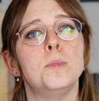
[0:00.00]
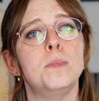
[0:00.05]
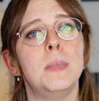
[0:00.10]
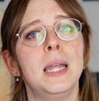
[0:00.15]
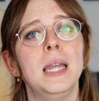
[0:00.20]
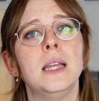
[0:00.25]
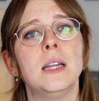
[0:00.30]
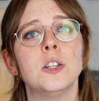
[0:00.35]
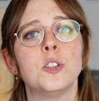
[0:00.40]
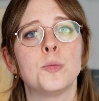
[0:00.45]

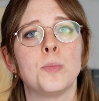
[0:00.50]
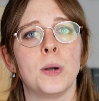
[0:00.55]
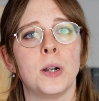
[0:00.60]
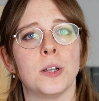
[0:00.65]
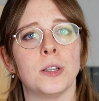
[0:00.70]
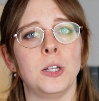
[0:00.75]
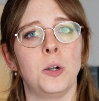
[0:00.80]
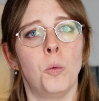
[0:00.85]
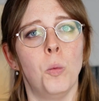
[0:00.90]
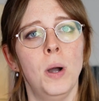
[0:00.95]
make a
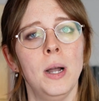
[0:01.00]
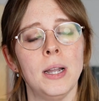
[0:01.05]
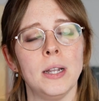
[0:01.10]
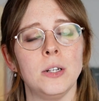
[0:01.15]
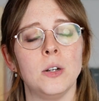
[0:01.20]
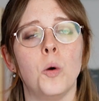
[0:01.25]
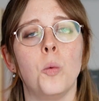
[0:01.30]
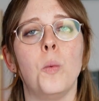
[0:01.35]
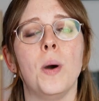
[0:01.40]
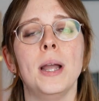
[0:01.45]
sparkling
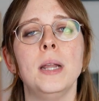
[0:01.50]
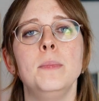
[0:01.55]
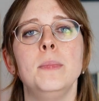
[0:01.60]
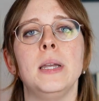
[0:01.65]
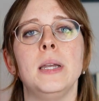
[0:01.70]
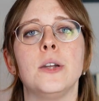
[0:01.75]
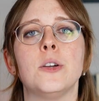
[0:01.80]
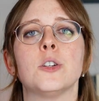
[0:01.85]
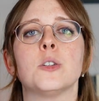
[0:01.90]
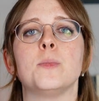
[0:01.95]
wine,
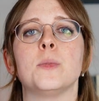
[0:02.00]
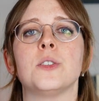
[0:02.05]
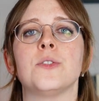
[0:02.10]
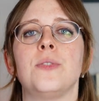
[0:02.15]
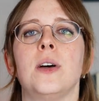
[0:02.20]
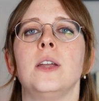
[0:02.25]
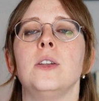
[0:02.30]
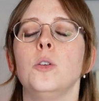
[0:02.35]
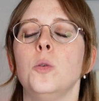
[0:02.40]
winemakers must find